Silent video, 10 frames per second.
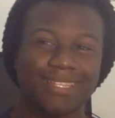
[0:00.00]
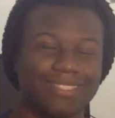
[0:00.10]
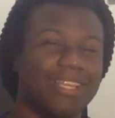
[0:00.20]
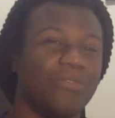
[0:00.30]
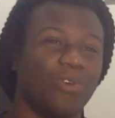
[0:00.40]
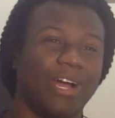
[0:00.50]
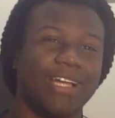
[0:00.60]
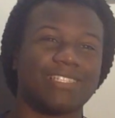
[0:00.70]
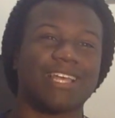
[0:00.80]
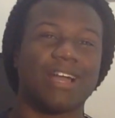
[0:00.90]
seeing
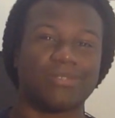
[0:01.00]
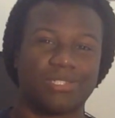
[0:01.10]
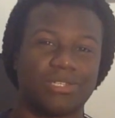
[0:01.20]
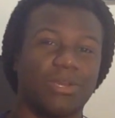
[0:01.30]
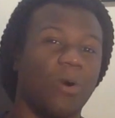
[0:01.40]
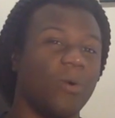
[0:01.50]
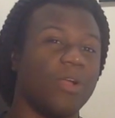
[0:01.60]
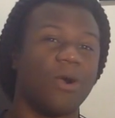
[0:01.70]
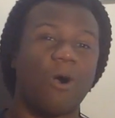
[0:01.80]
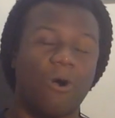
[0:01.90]
Raizo
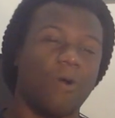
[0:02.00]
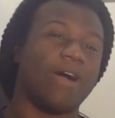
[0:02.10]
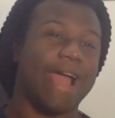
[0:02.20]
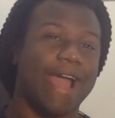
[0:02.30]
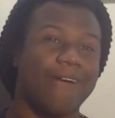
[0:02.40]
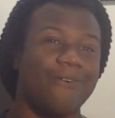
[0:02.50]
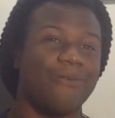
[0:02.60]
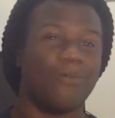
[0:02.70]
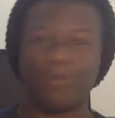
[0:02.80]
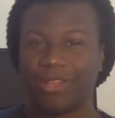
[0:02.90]
going all out
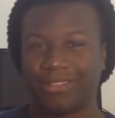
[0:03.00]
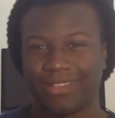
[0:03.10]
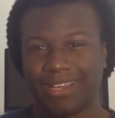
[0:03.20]
with